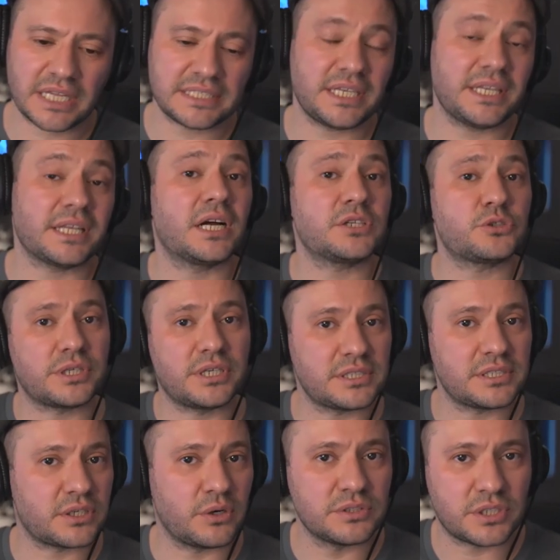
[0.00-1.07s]
Let's say the country
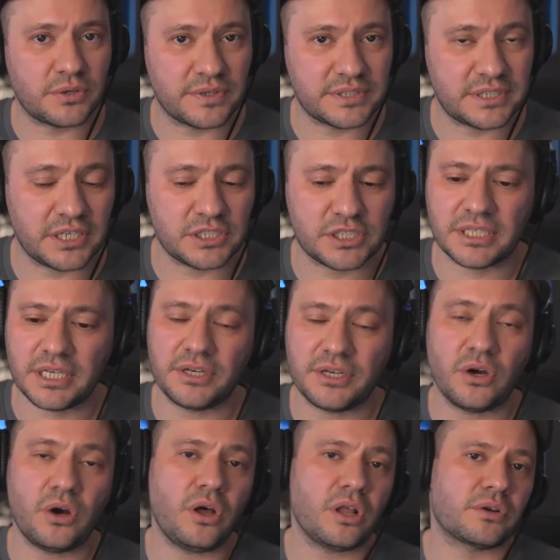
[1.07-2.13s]
does go into a recession and
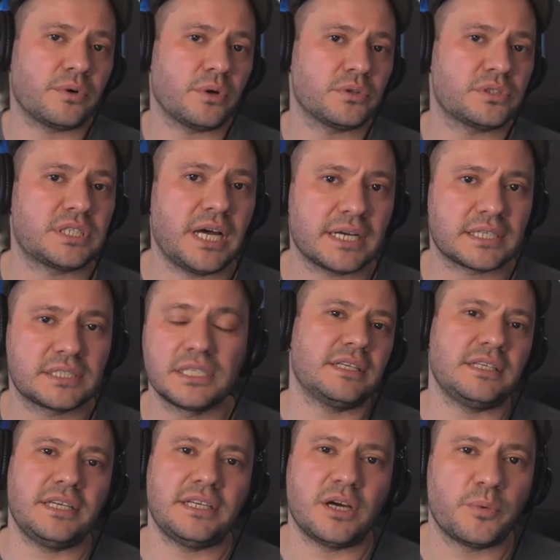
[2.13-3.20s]
all growth stocks,
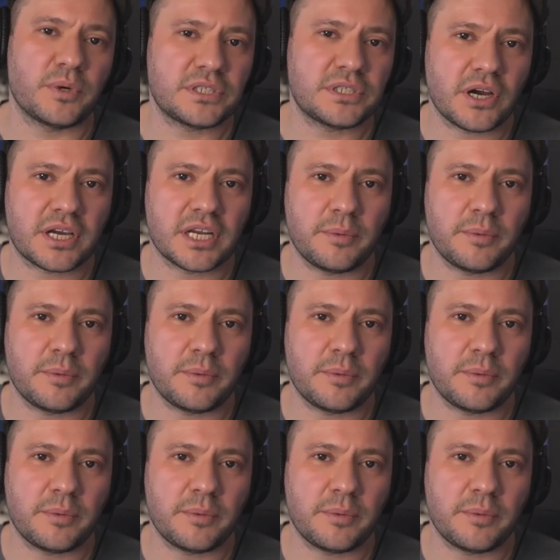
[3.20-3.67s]
we're talking